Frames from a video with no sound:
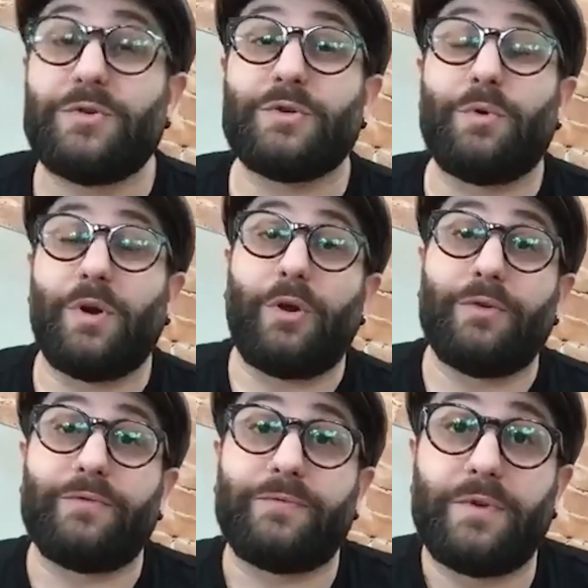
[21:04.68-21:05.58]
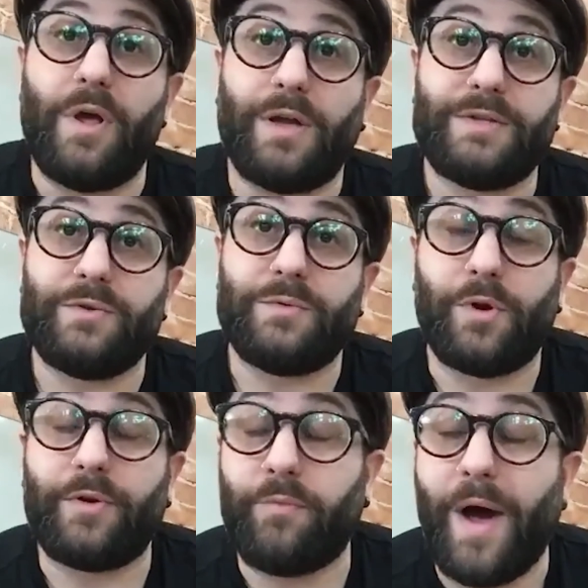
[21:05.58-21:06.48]
do a lot of
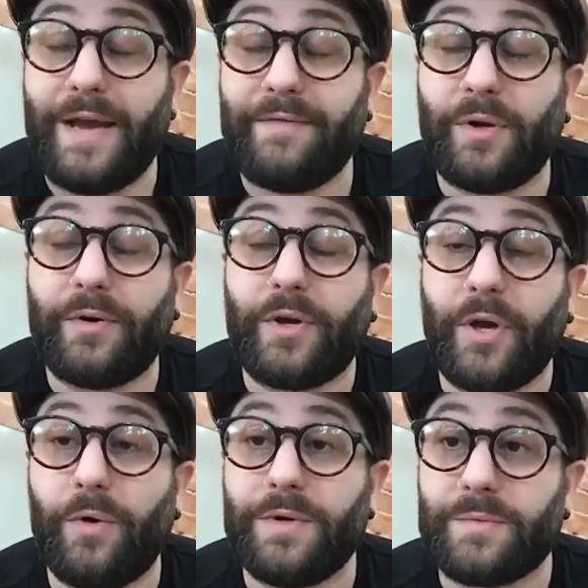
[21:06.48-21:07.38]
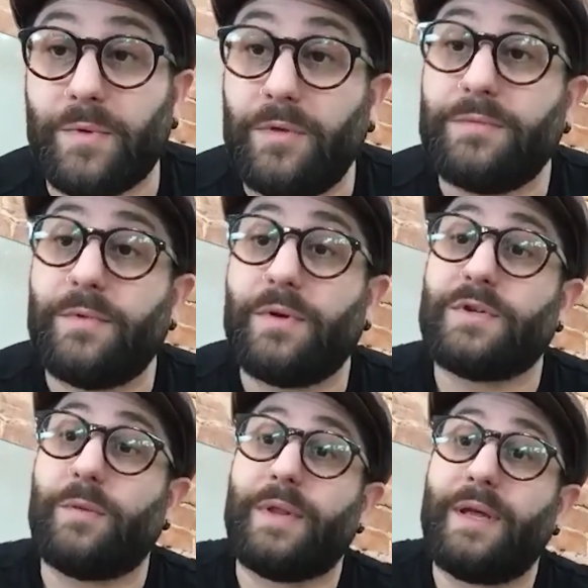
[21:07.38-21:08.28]
wave and a lot of curl as well on
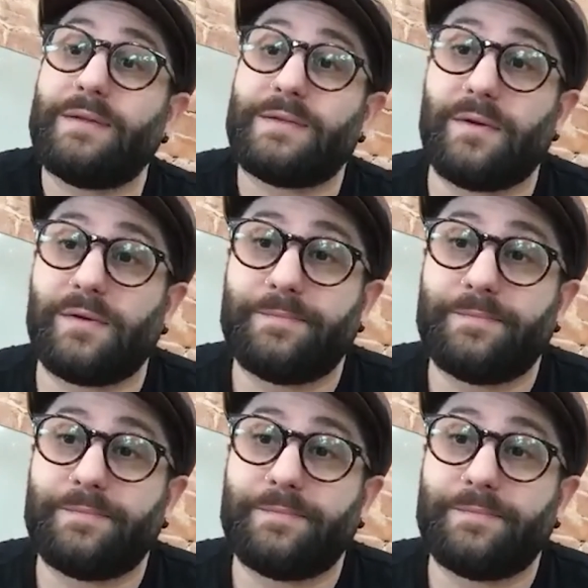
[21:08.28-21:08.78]
top of that. So